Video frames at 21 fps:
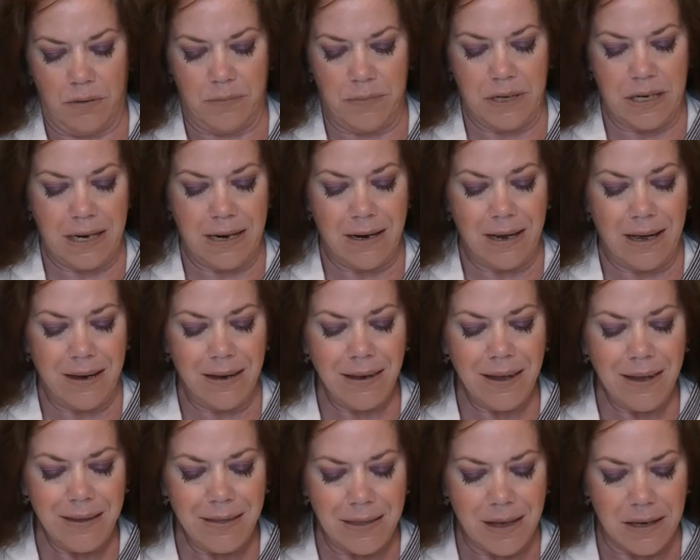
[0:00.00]
But I
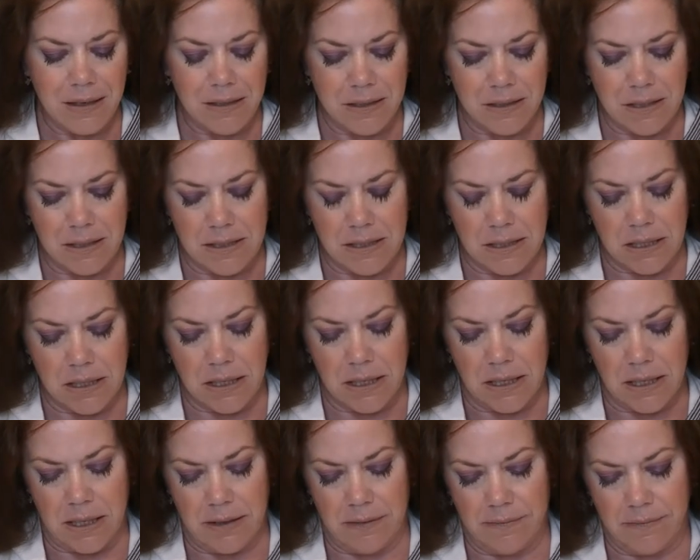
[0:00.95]
like that
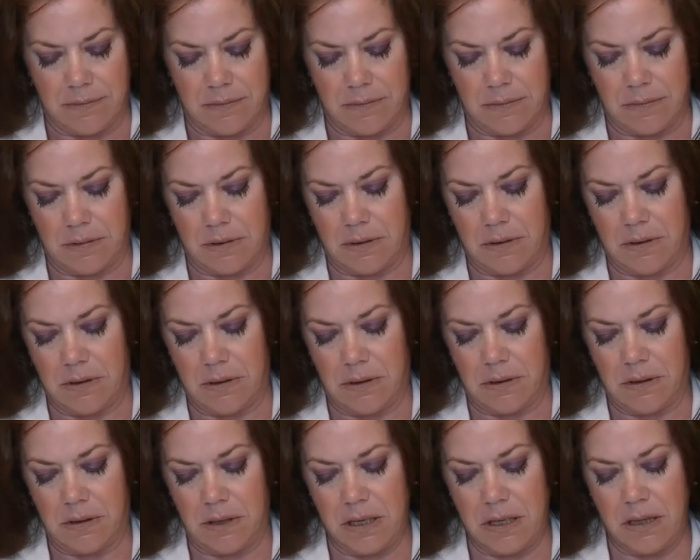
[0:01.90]
design.
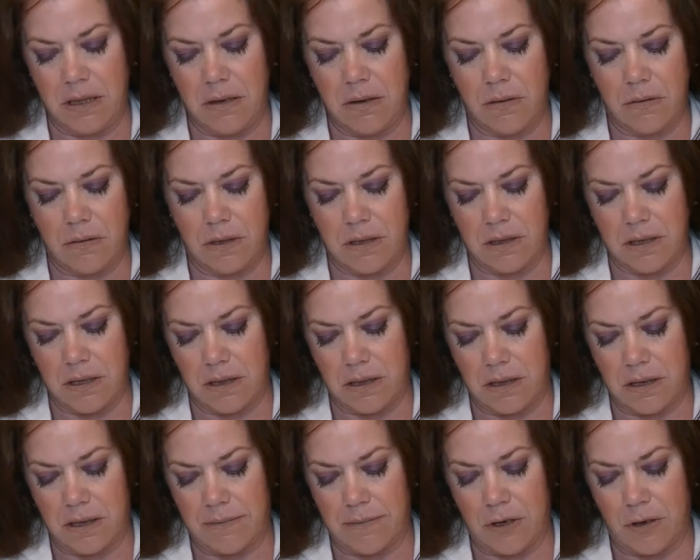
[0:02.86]
I think the only thing that
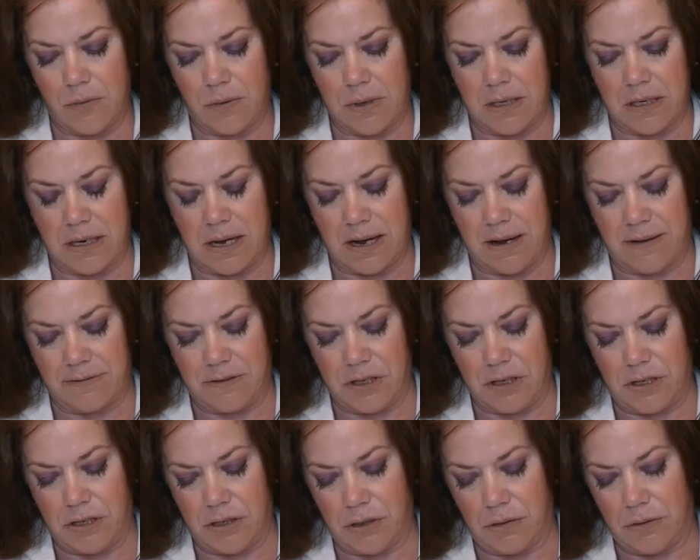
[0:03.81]
I'm going to have to
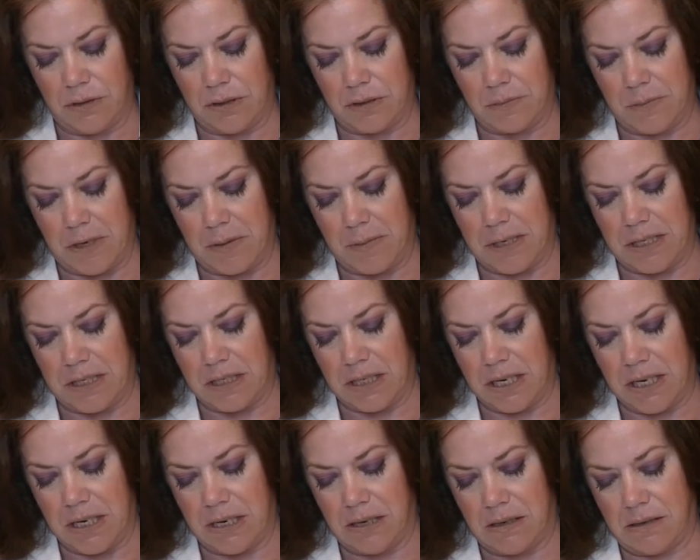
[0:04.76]
do is maybe
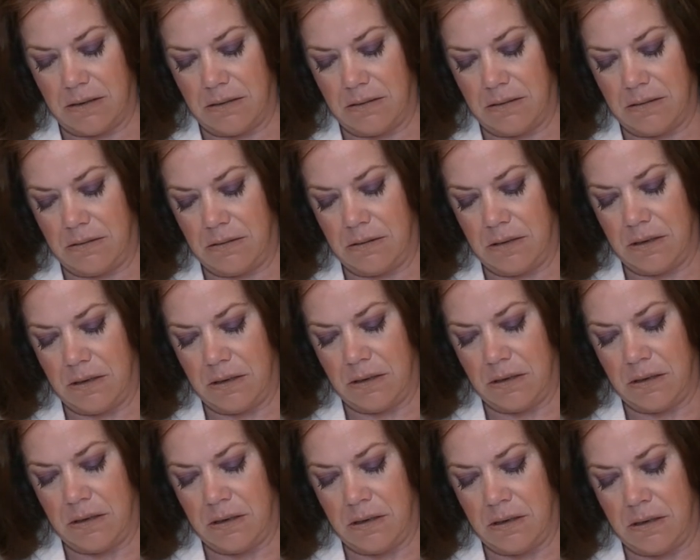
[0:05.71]
tighten
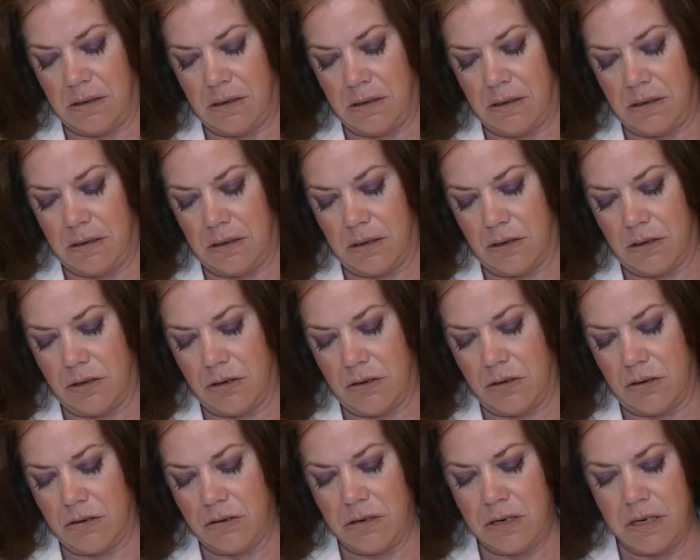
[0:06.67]
the hook
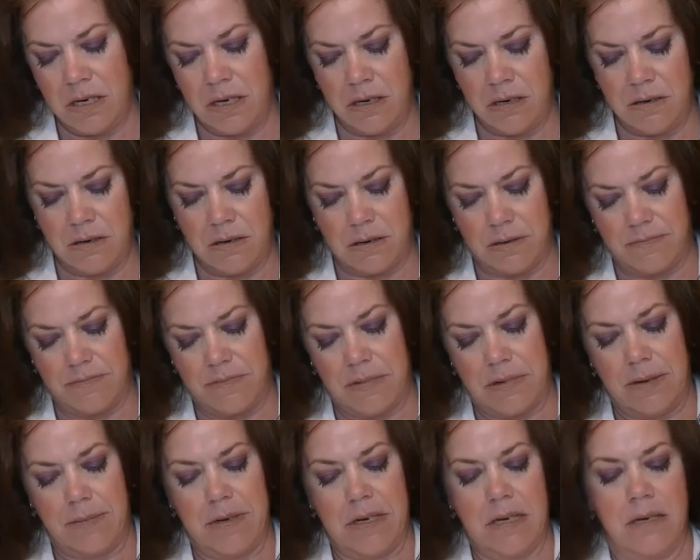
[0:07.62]
on it.
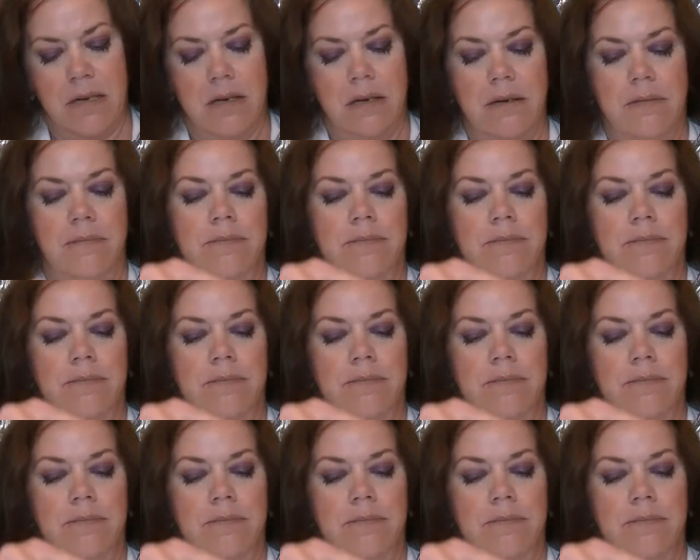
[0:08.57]
Maybe not.